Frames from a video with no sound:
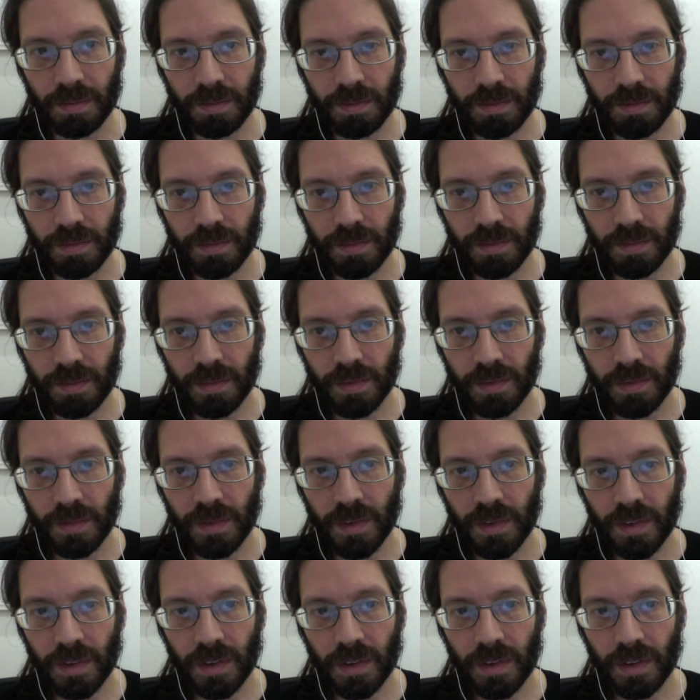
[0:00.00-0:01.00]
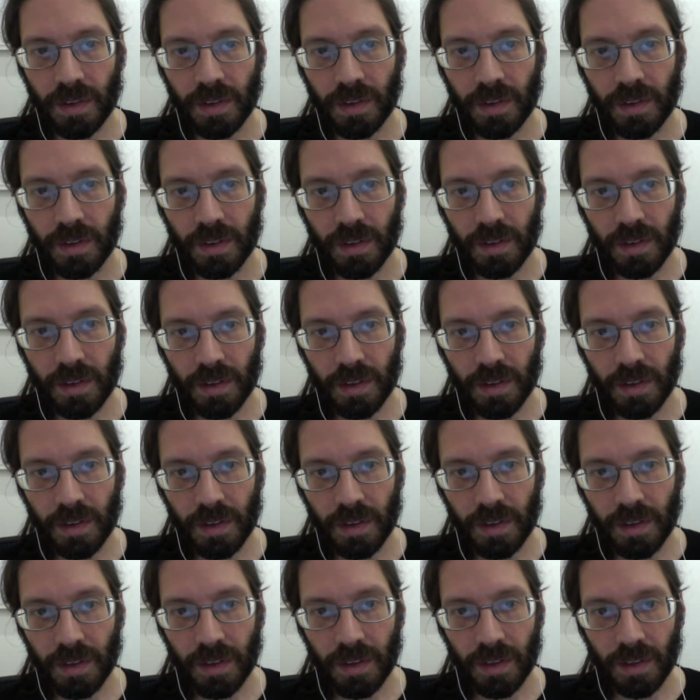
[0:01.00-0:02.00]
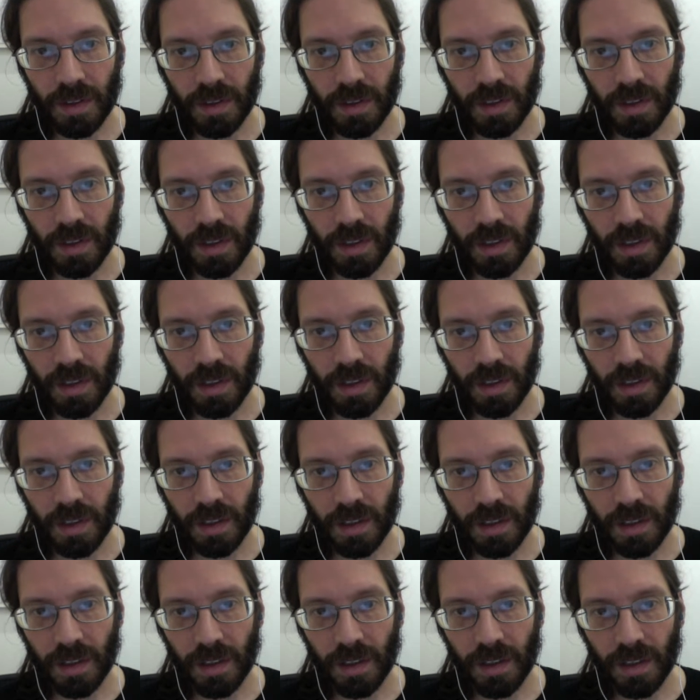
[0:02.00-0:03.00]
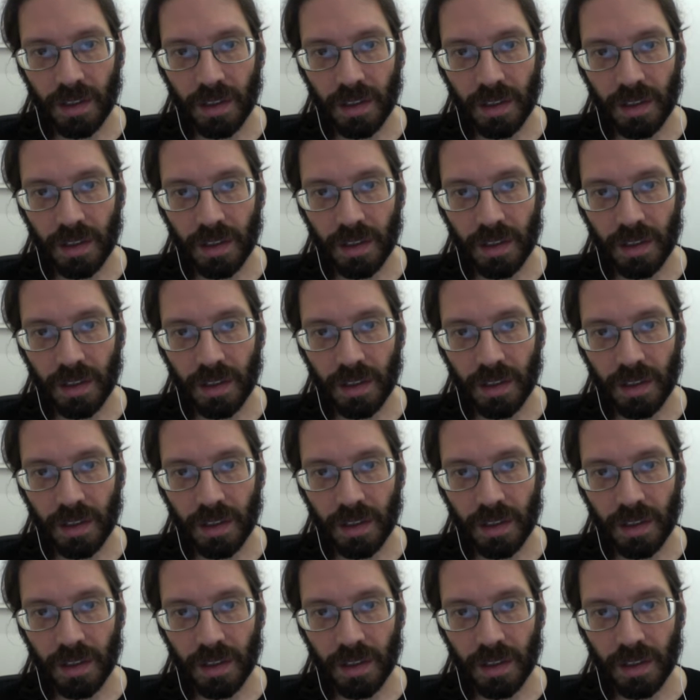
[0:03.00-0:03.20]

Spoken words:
[no speech]